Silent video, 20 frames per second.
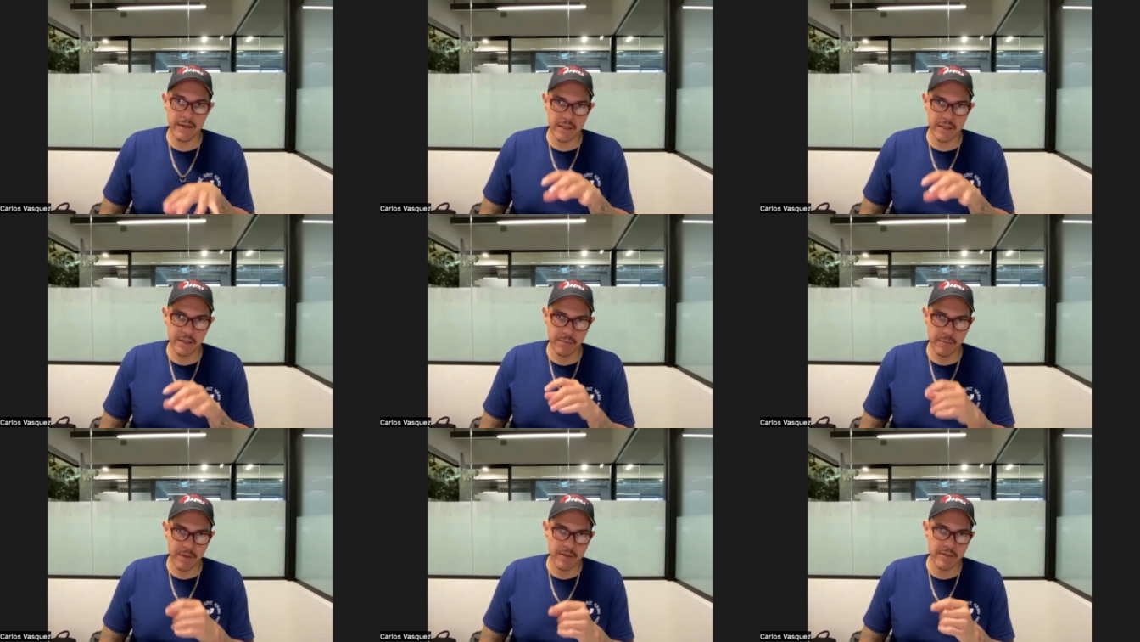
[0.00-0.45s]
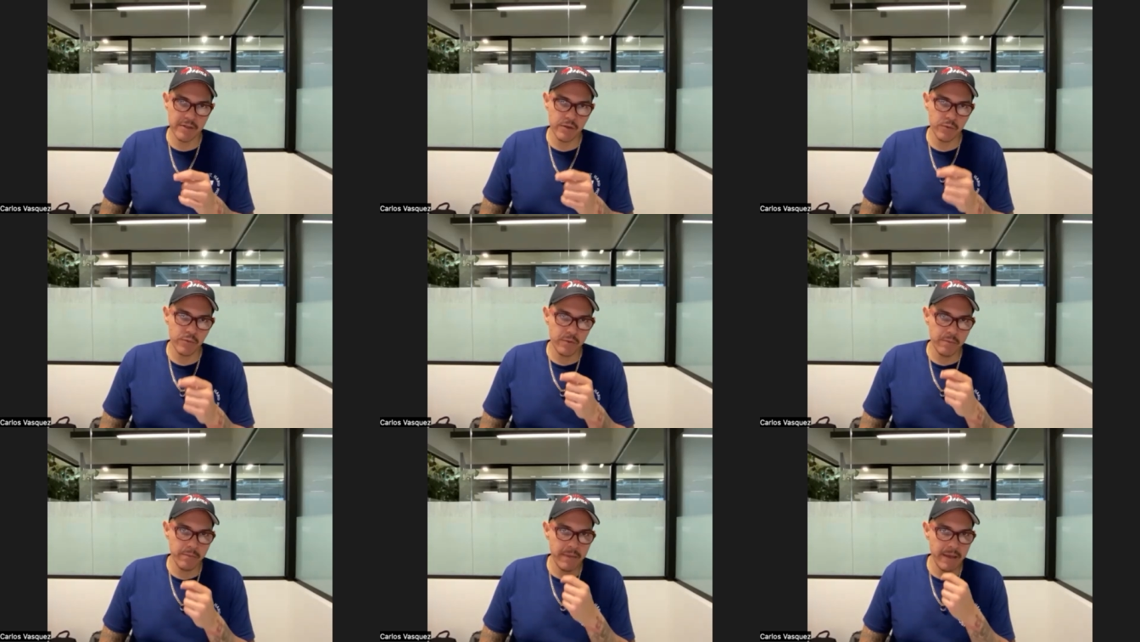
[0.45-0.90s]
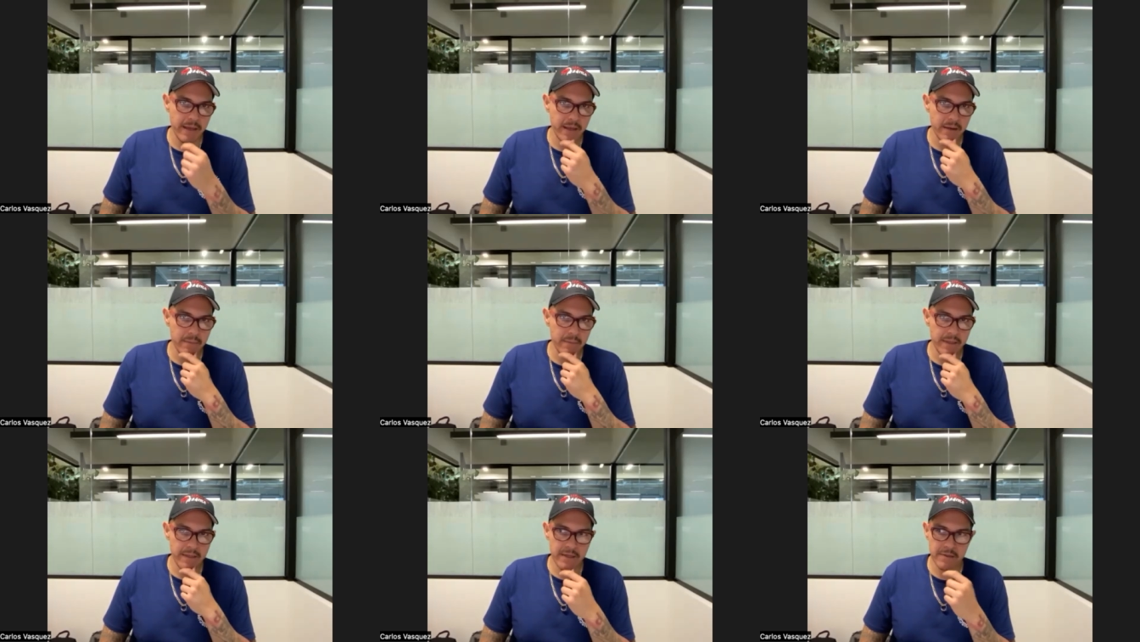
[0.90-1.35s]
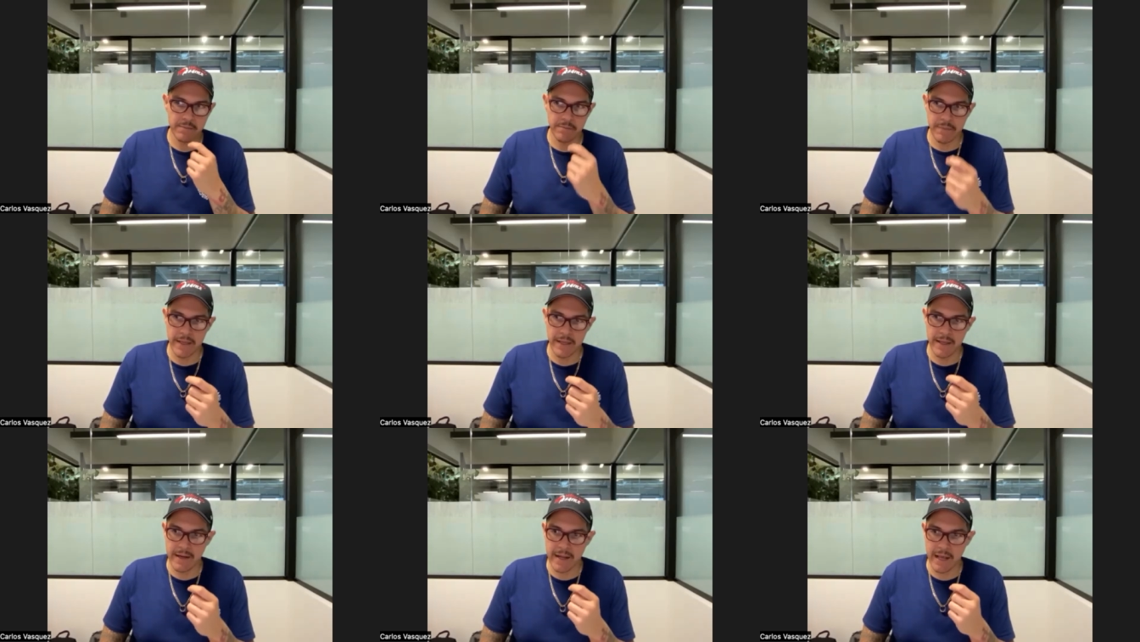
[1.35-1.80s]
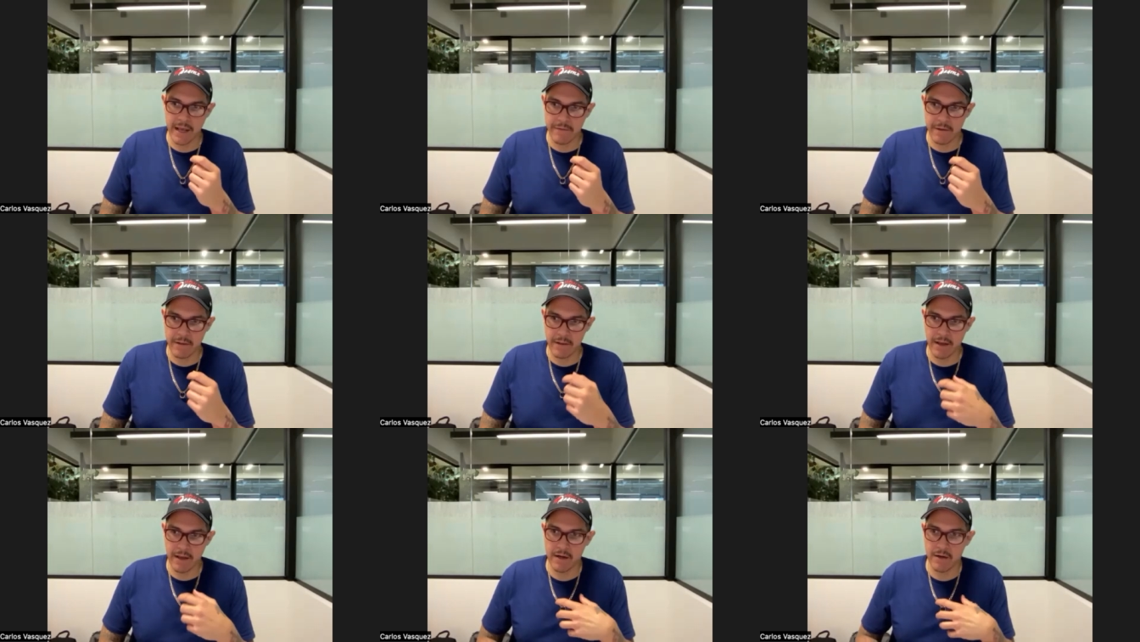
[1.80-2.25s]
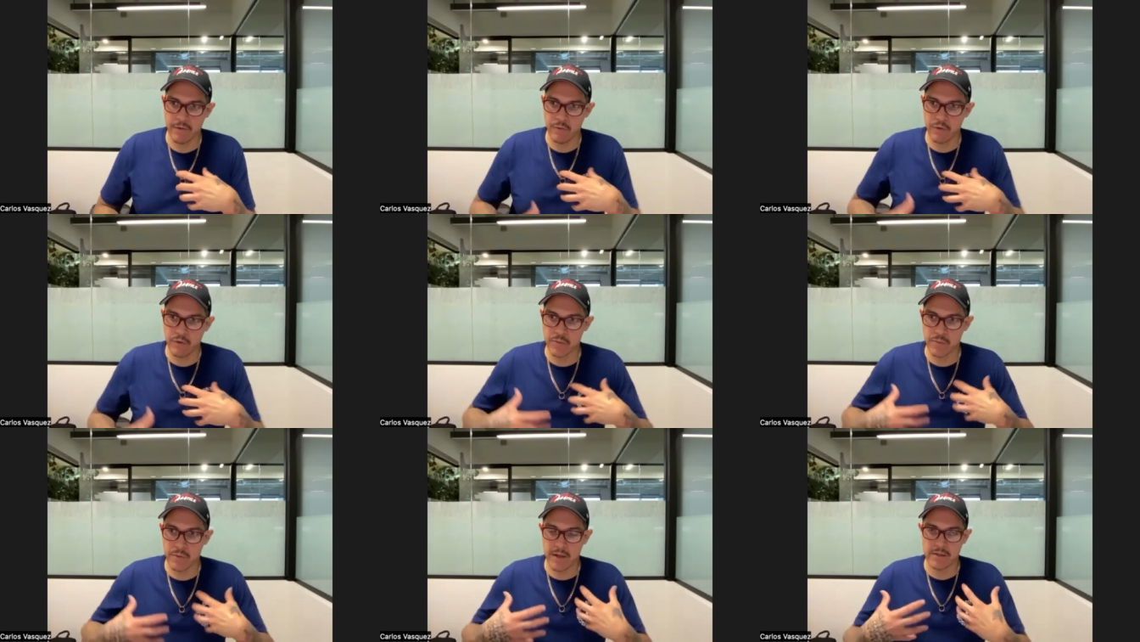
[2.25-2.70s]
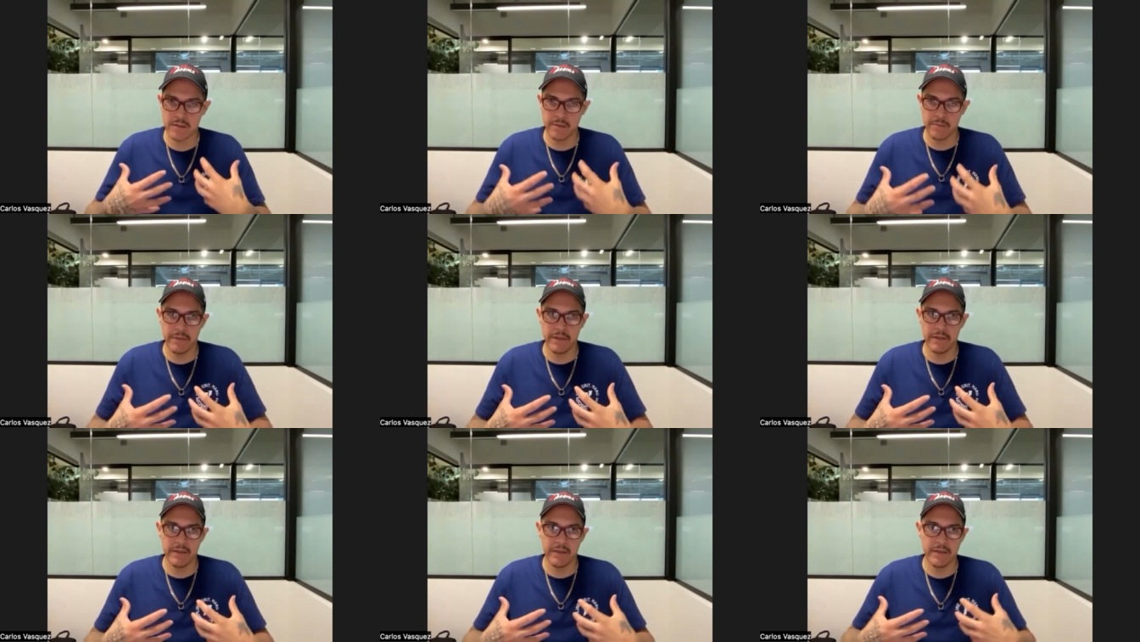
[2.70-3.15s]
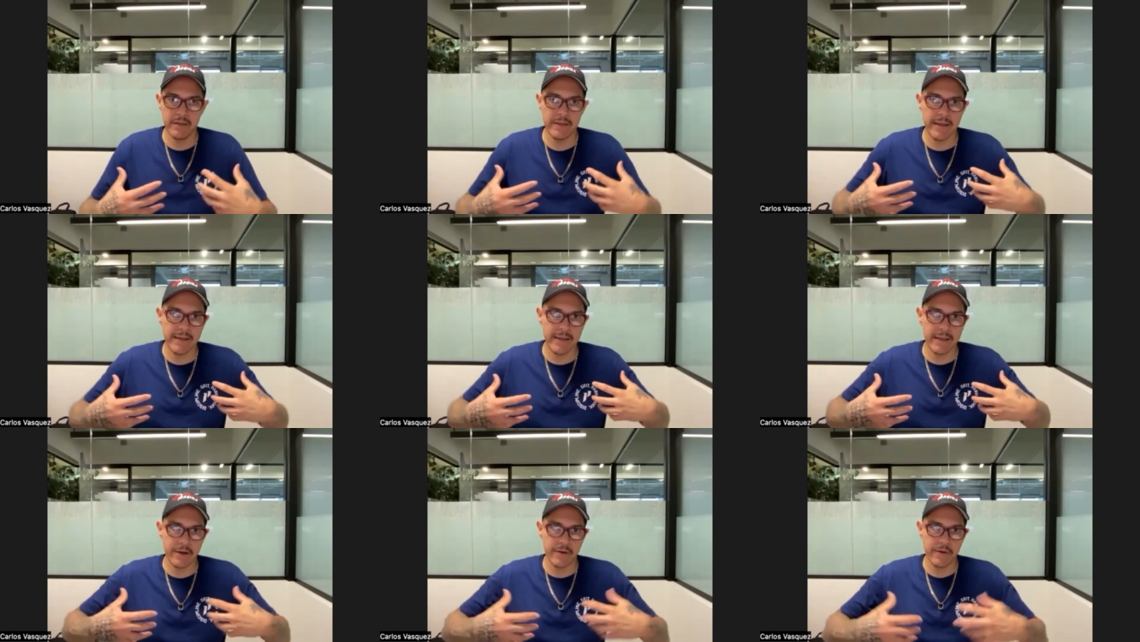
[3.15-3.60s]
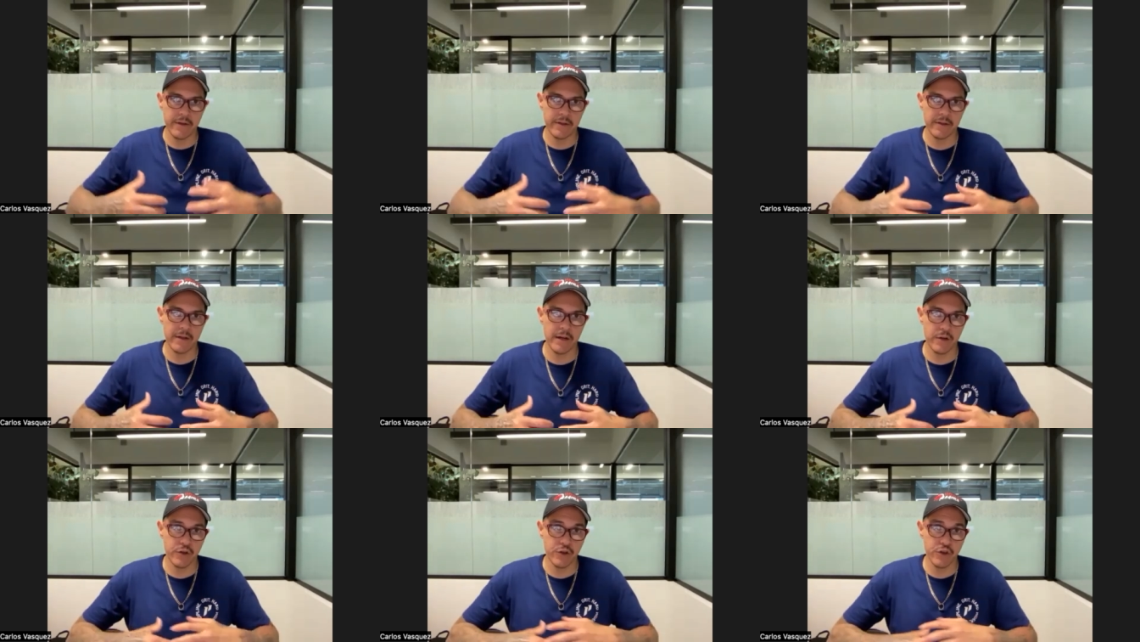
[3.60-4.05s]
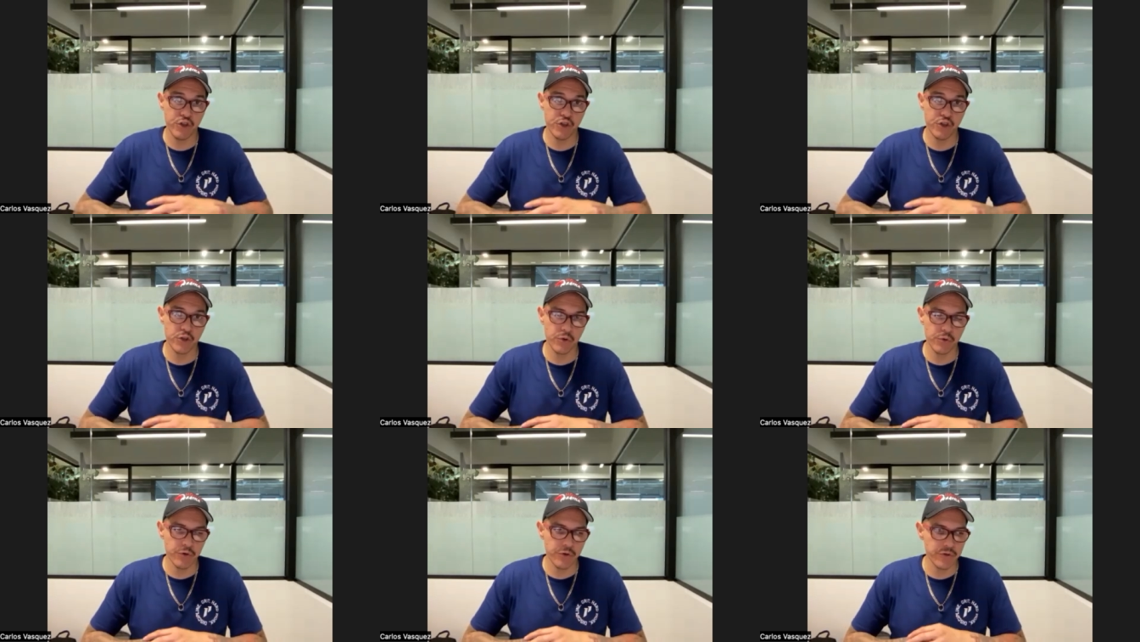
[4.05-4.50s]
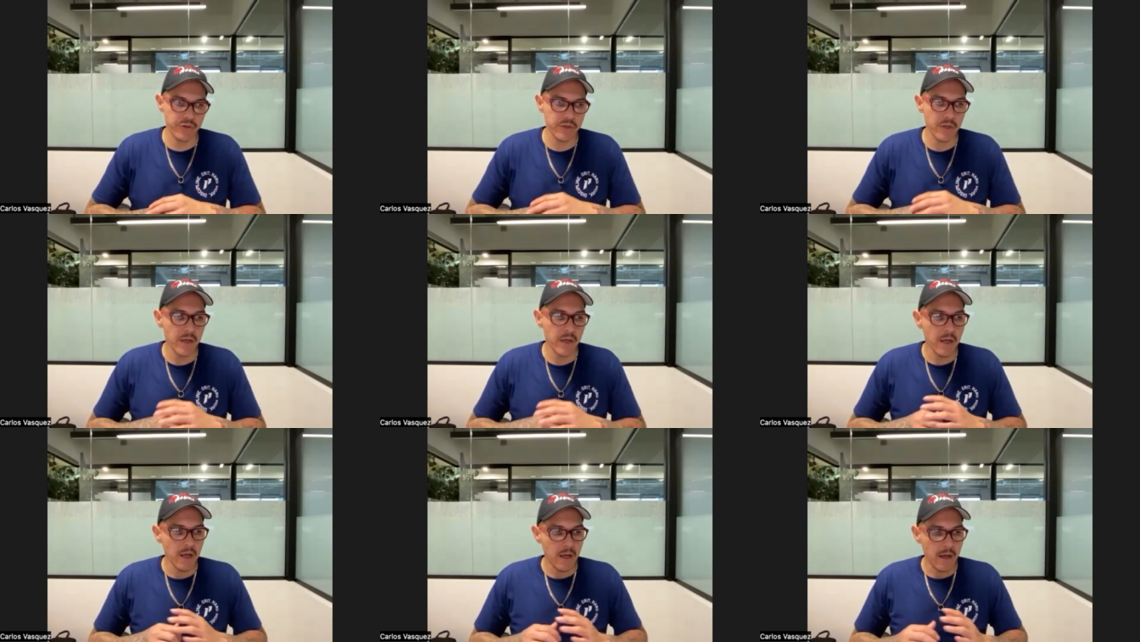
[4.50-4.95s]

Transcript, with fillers: especially with men, because men have a lot of responsibility. They carry a lot on their shoulders.